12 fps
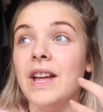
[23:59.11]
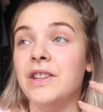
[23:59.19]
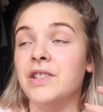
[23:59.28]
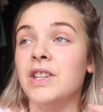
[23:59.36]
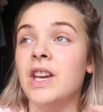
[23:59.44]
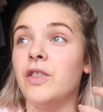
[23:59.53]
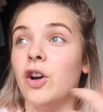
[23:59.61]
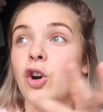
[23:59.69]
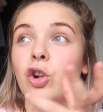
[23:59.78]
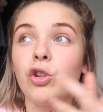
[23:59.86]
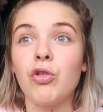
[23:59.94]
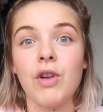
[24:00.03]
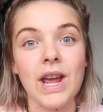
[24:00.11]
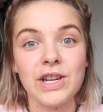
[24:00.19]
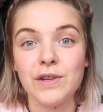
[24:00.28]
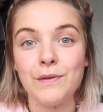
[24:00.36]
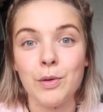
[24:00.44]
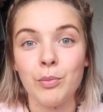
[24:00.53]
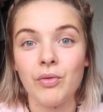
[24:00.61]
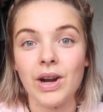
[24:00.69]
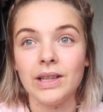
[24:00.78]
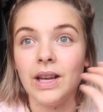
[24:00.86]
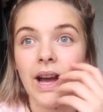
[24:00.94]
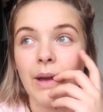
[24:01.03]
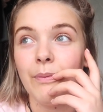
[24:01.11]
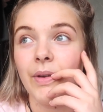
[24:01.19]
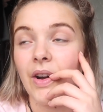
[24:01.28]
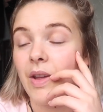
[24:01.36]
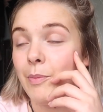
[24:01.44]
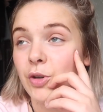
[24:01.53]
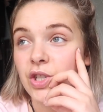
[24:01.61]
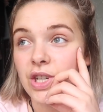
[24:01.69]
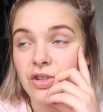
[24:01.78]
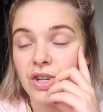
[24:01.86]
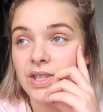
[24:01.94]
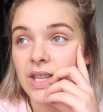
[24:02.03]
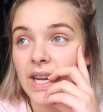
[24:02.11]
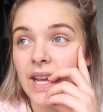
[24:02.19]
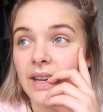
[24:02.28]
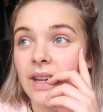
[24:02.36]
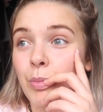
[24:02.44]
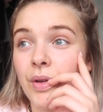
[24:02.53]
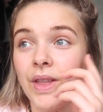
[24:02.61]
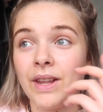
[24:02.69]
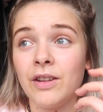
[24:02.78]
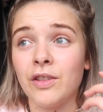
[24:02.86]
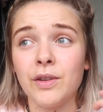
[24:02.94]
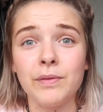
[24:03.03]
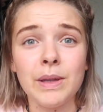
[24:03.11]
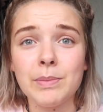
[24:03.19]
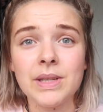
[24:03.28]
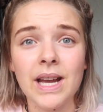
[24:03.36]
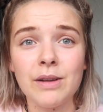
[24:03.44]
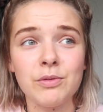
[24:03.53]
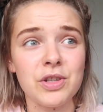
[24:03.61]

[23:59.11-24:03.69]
and the whole creative umbrella I'm very much interested in. But then on the flip side,